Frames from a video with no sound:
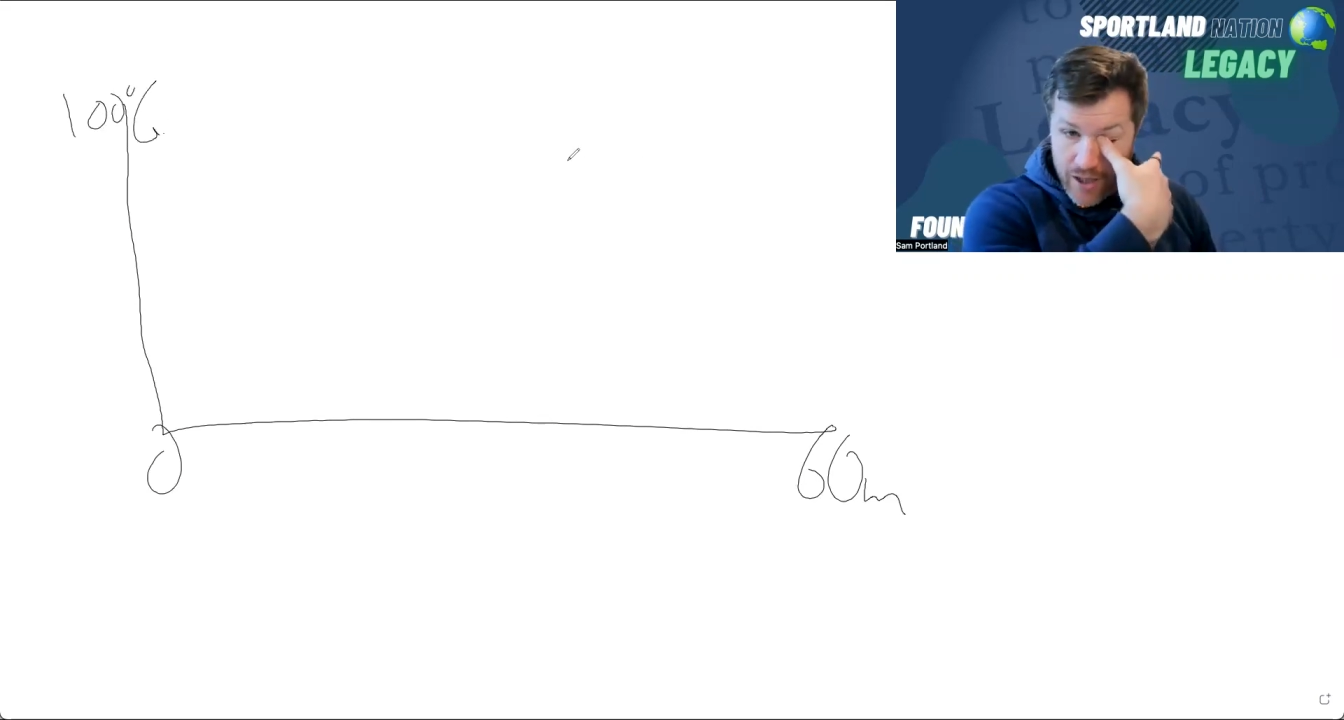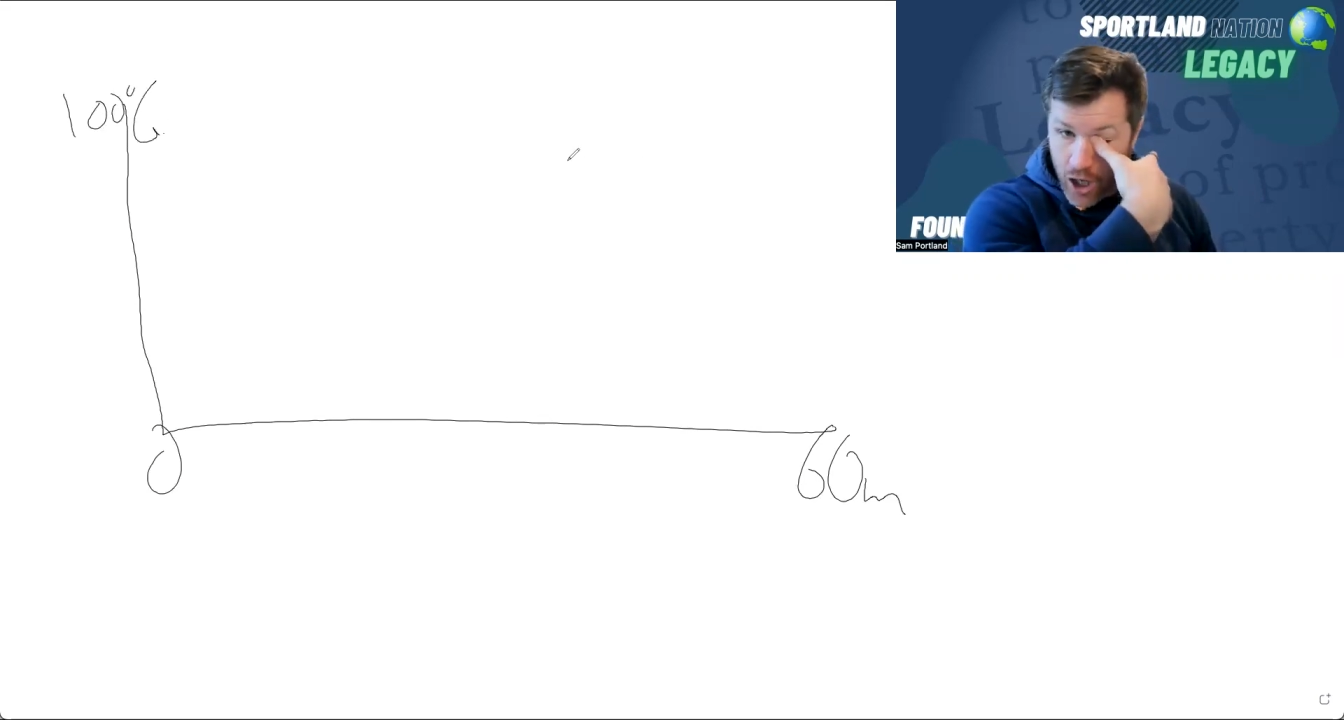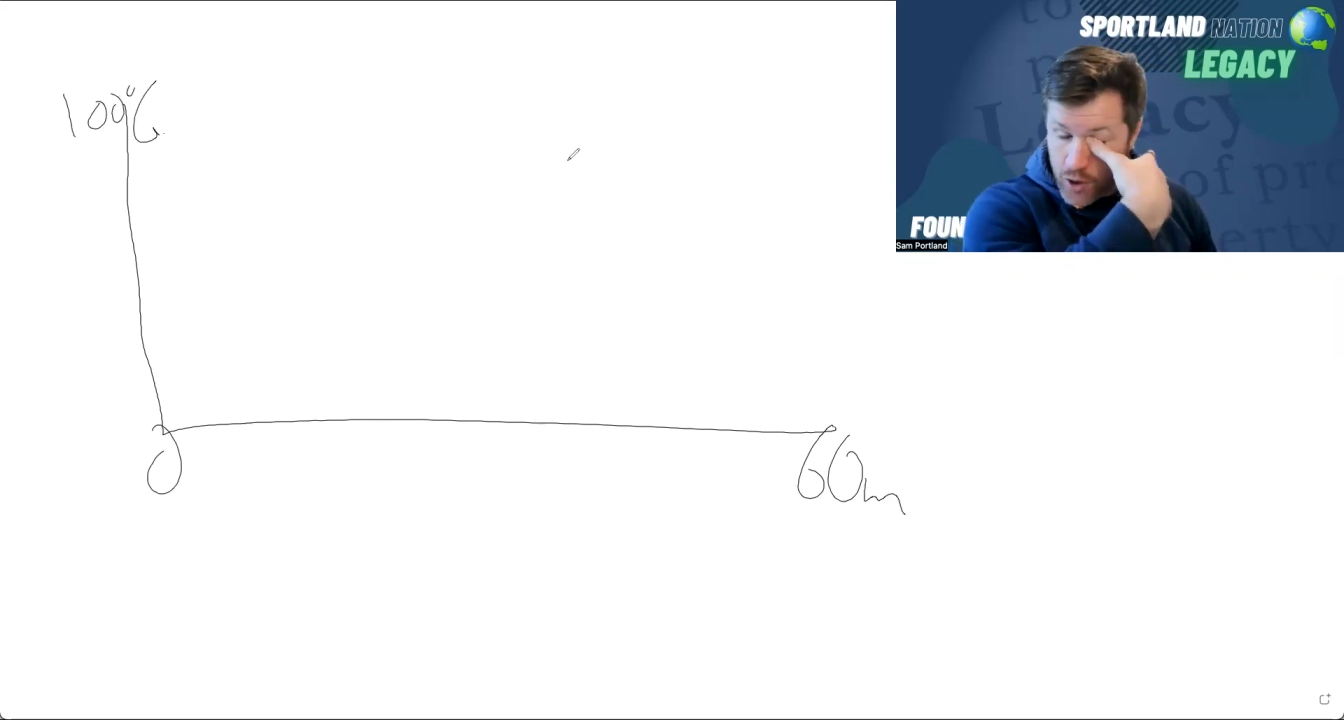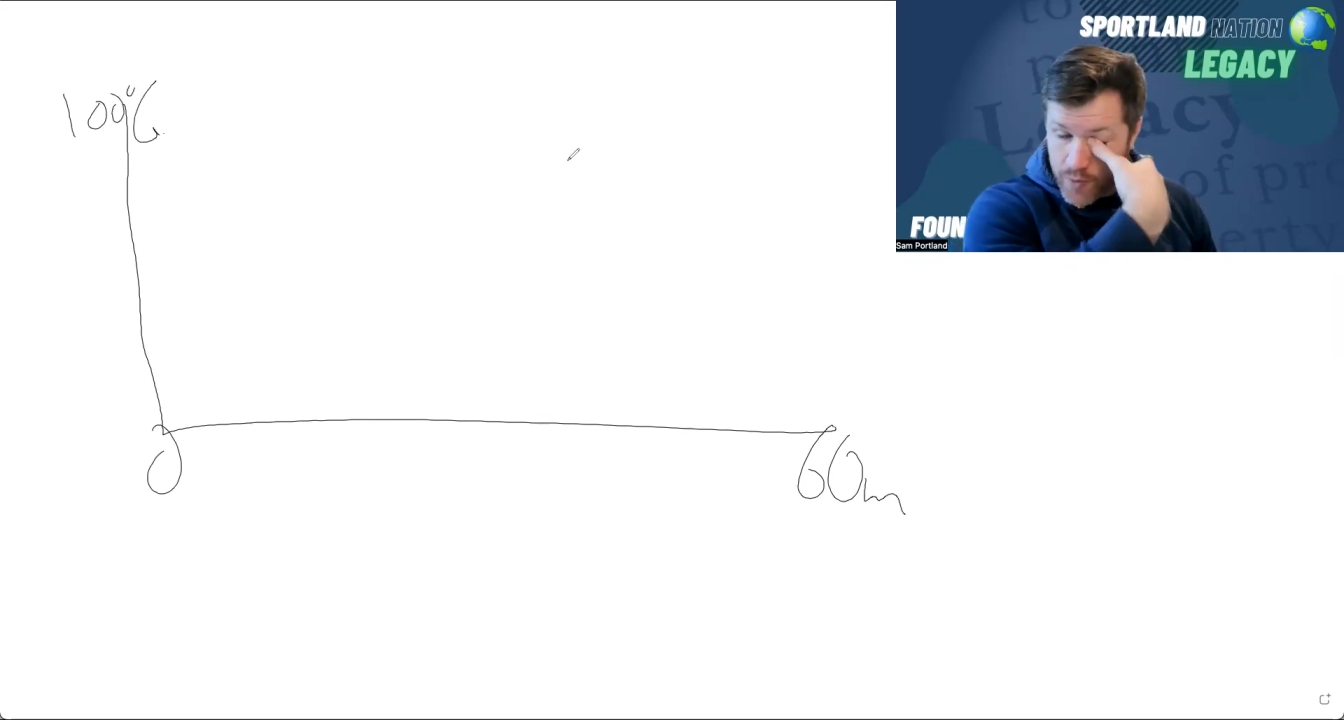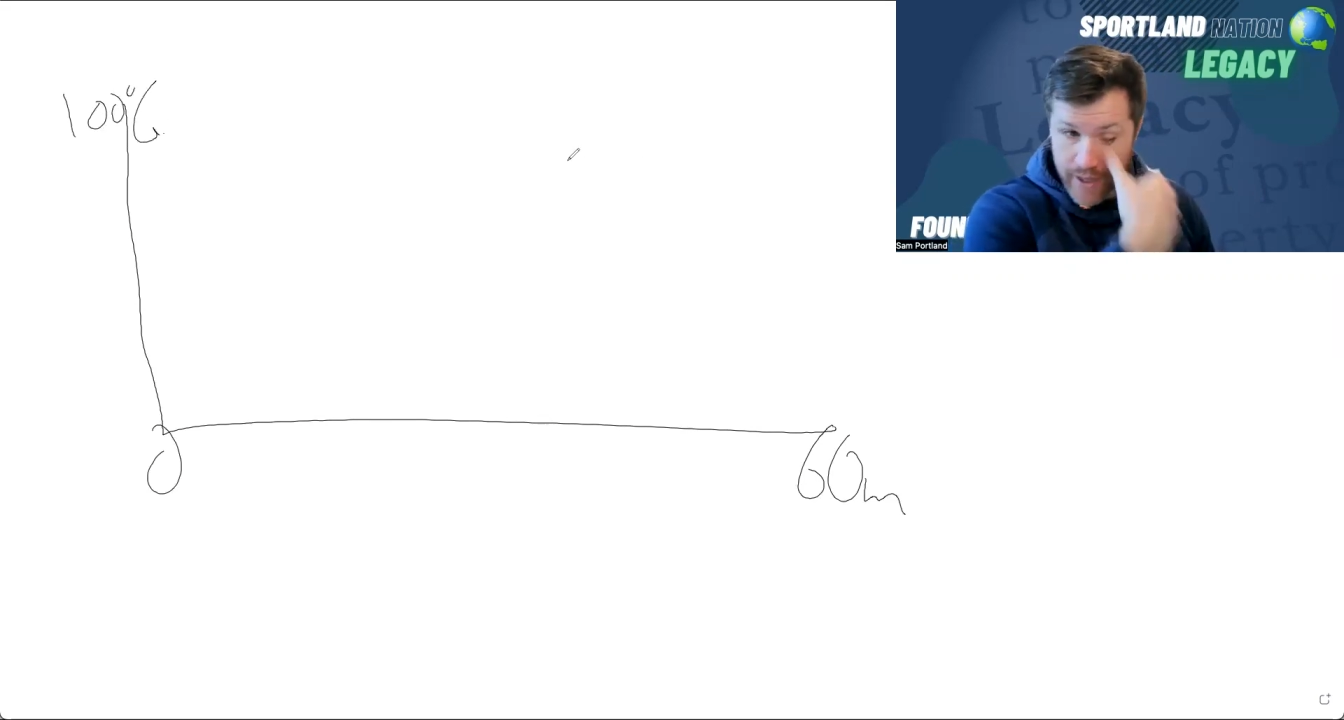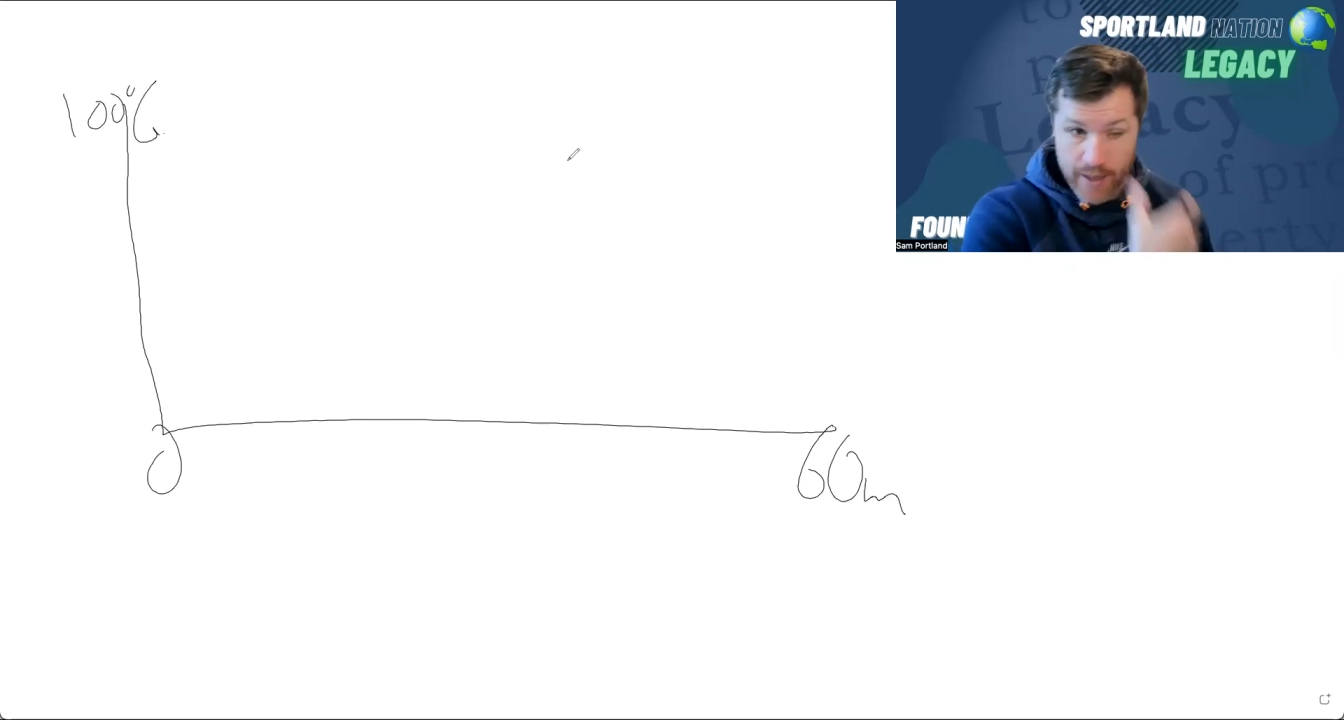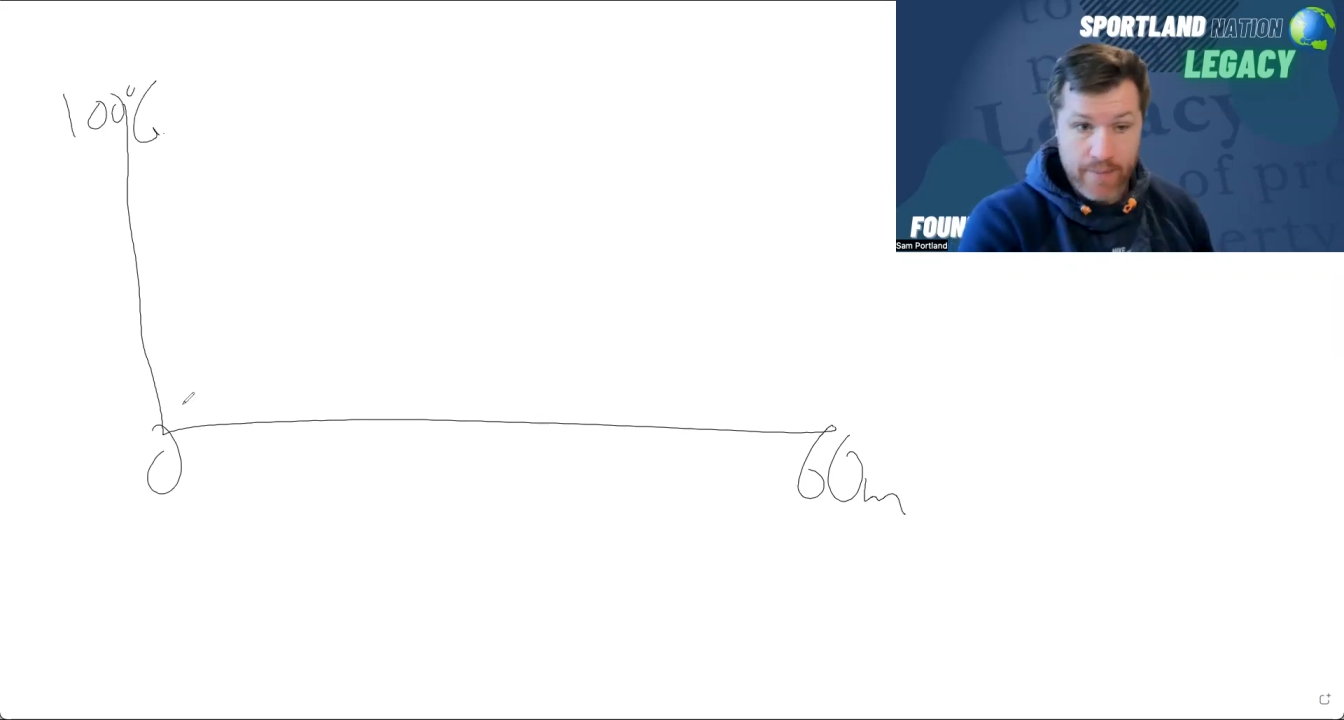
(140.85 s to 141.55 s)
100% of